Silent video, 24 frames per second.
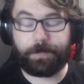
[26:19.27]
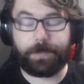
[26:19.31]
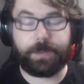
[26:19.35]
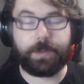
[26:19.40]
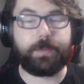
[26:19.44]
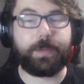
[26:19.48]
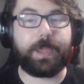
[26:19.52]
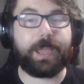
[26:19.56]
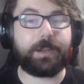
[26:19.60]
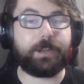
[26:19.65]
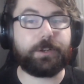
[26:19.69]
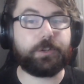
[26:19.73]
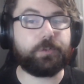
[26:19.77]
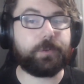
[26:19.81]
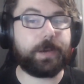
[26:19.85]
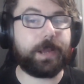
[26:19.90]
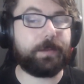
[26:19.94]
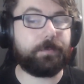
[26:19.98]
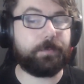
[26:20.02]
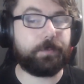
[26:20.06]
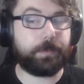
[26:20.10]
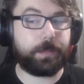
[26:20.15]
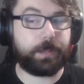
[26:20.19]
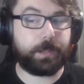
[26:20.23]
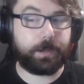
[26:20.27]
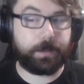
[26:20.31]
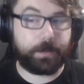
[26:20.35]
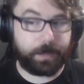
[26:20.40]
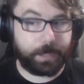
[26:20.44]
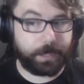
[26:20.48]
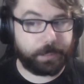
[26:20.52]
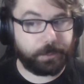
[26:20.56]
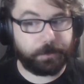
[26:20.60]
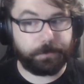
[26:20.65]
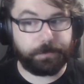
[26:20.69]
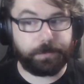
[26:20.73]
You can't draft with the
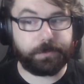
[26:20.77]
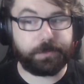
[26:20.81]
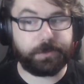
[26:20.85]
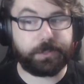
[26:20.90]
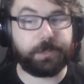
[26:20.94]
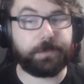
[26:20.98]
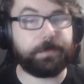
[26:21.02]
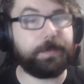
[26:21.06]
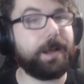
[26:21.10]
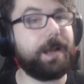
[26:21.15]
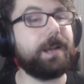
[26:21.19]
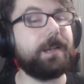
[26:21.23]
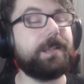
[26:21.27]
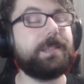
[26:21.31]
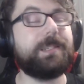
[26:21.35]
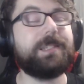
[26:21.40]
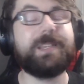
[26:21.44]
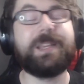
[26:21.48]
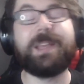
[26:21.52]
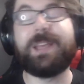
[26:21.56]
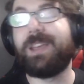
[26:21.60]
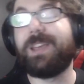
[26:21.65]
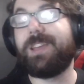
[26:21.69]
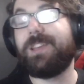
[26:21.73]
collector booster box.